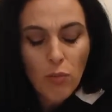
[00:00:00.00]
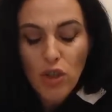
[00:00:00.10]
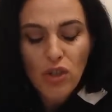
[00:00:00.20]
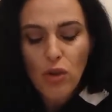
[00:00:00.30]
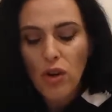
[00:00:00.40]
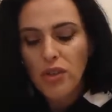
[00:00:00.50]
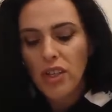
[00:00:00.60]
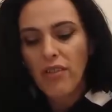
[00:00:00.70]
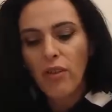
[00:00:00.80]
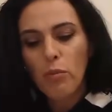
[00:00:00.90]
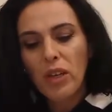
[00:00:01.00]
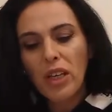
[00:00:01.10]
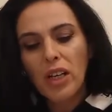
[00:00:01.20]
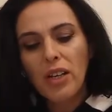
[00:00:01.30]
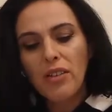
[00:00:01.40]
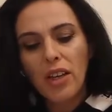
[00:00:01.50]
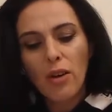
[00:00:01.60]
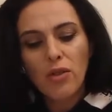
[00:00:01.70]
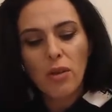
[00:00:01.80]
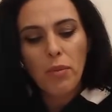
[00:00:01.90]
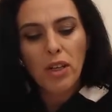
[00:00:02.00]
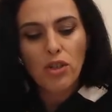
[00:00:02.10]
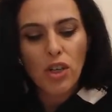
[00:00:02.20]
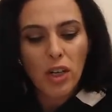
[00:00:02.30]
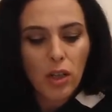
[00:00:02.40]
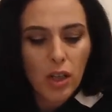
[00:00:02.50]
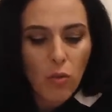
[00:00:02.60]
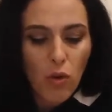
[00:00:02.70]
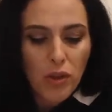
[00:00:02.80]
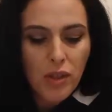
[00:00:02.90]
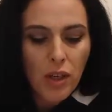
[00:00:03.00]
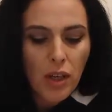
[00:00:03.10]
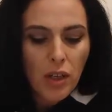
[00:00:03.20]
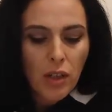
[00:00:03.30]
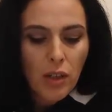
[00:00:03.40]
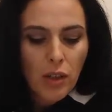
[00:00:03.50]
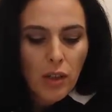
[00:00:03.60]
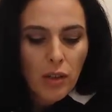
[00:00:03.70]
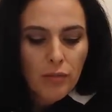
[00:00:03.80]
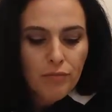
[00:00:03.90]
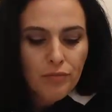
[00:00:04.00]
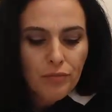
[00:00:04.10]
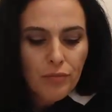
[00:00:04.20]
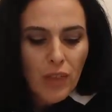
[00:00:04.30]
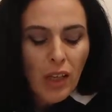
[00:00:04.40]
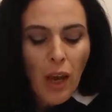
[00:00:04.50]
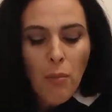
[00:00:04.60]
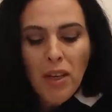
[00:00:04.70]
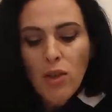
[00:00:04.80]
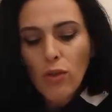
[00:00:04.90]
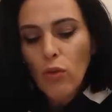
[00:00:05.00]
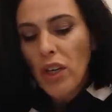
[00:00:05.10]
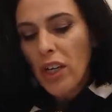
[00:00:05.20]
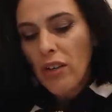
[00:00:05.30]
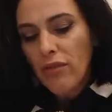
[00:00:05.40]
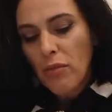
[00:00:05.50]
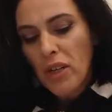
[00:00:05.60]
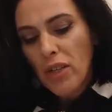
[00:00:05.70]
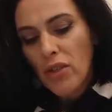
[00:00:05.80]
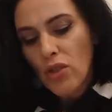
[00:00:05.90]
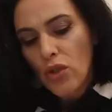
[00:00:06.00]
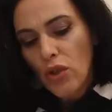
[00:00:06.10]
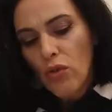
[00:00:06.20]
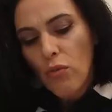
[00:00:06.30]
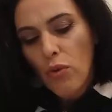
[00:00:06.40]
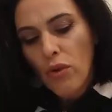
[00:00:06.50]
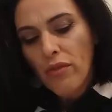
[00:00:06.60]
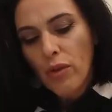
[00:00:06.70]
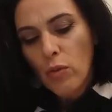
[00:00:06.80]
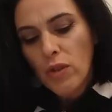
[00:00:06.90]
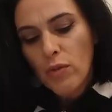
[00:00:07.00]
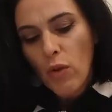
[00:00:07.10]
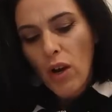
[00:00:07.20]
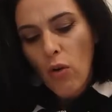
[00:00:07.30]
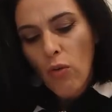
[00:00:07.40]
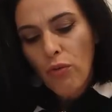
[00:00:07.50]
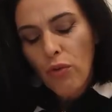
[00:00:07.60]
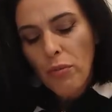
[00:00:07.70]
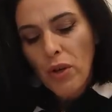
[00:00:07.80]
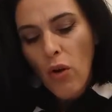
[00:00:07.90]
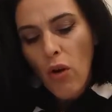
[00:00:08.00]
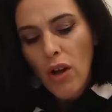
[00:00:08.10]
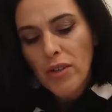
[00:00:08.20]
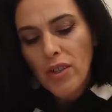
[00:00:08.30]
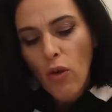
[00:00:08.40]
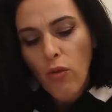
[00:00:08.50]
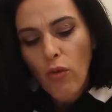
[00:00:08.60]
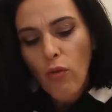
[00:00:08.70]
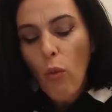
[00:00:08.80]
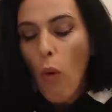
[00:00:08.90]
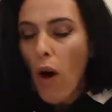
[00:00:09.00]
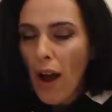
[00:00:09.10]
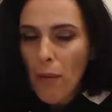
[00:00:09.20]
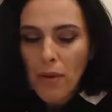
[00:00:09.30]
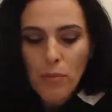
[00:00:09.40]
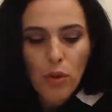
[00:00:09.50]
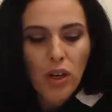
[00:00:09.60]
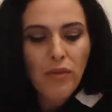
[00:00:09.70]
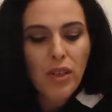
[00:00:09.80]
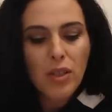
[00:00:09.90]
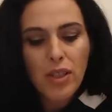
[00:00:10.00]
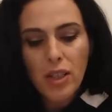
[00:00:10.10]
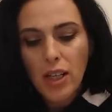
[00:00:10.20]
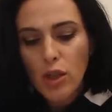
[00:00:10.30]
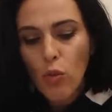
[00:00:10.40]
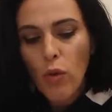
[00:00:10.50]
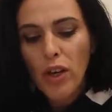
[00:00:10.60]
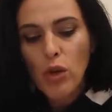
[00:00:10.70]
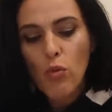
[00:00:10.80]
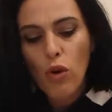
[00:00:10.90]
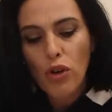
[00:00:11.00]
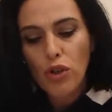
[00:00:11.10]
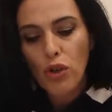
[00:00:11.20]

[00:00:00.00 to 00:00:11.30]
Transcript: I'm just trying to see if I'm picking anything else up energetically wise. It can be you're looking at it from an external point of view as well, from your higher self of what happened previously to where you want it